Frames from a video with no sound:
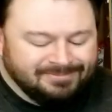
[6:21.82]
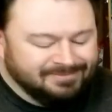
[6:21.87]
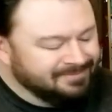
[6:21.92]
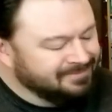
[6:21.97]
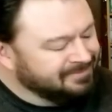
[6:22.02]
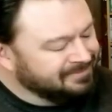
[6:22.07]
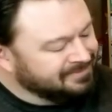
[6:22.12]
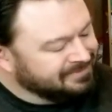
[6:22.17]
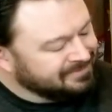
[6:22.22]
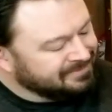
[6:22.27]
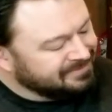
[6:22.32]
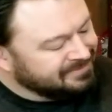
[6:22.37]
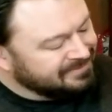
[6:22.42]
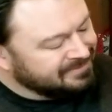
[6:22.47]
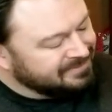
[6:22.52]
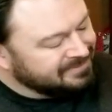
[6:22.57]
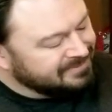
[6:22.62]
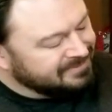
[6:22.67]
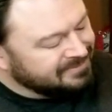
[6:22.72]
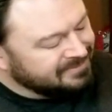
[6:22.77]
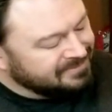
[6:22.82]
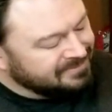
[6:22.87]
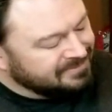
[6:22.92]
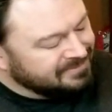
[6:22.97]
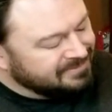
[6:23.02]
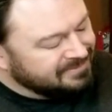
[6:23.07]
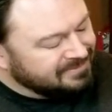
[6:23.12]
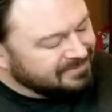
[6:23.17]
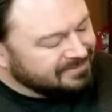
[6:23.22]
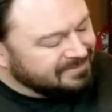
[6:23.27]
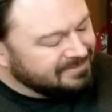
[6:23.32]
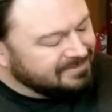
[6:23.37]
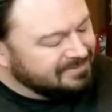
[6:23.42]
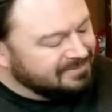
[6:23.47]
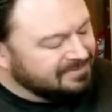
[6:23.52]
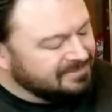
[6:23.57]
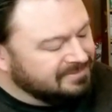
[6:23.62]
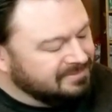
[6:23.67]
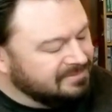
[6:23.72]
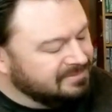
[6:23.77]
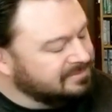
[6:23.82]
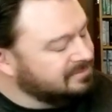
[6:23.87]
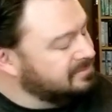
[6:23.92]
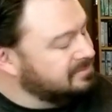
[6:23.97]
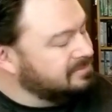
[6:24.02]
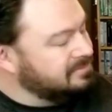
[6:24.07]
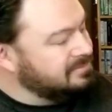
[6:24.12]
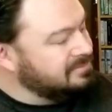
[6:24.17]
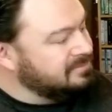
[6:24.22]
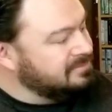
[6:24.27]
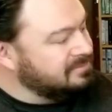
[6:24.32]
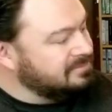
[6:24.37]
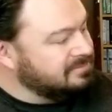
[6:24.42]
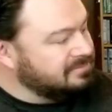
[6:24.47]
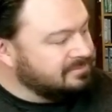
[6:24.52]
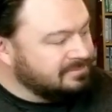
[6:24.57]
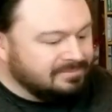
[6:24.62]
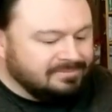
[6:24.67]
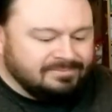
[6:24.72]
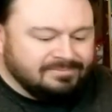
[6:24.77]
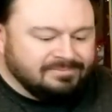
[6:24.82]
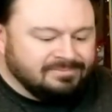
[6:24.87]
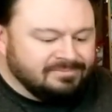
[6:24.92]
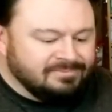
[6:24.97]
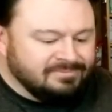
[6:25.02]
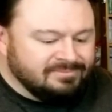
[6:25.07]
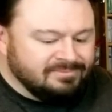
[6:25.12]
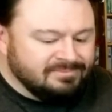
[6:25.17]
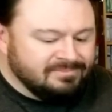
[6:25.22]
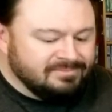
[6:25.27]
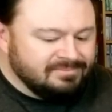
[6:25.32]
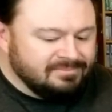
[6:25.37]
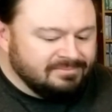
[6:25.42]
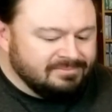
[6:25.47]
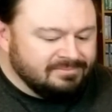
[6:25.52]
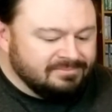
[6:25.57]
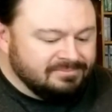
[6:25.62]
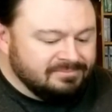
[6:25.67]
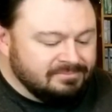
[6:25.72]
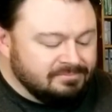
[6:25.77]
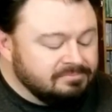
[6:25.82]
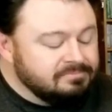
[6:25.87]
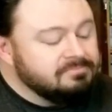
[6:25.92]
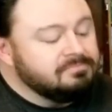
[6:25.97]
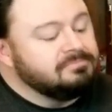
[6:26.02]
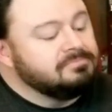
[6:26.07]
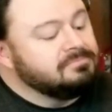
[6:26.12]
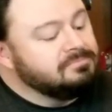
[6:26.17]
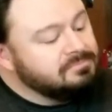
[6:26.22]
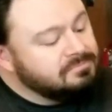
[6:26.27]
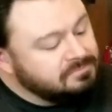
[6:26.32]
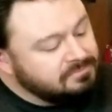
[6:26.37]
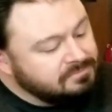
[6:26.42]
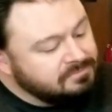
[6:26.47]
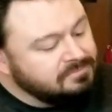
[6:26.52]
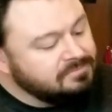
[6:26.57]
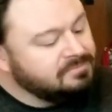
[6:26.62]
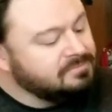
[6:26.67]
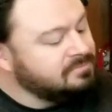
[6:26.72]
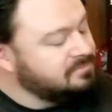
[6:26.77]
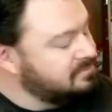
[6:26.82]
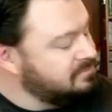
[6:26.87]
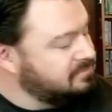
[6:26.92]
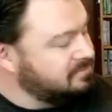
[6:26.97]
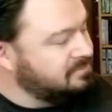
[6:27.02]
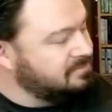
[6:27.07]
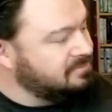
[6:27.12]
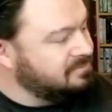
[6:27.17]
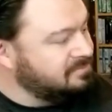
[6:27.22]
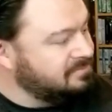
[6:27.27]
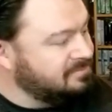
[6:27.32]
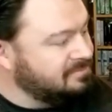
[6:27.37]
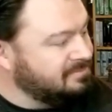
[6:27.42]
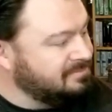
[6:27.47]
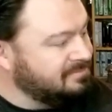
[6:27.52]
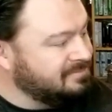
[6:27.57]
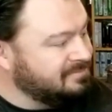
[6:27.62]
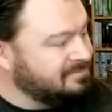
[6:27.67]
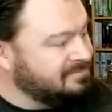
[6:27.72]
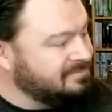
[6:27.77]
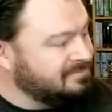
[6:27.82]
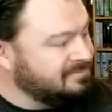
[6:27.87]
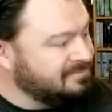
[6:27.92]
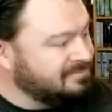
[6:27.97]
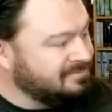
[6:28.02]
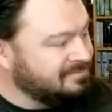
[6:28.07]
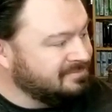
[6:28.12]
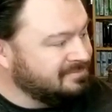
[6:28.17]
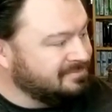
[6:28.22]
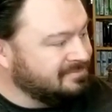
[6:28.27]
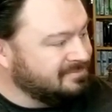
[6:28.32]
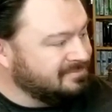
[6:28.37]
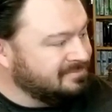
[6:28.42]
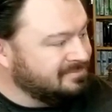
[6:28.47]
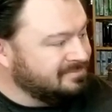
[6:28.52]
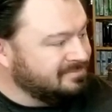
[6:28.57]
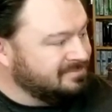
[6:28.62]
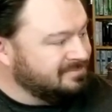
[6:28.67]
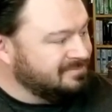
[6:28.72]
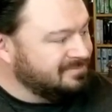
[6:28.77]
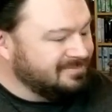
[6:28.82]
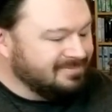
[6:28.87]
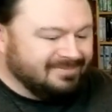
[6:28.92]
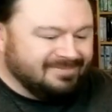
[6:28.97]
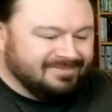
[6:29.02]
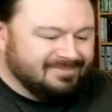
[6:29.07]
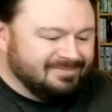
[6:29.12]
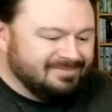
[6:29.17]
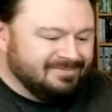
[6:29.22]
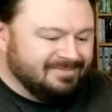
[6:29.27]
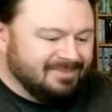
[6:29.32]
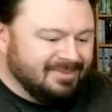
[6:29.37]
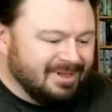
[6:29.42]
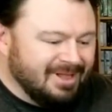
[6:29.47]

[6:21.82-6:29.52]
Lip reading: The person shown says nothing.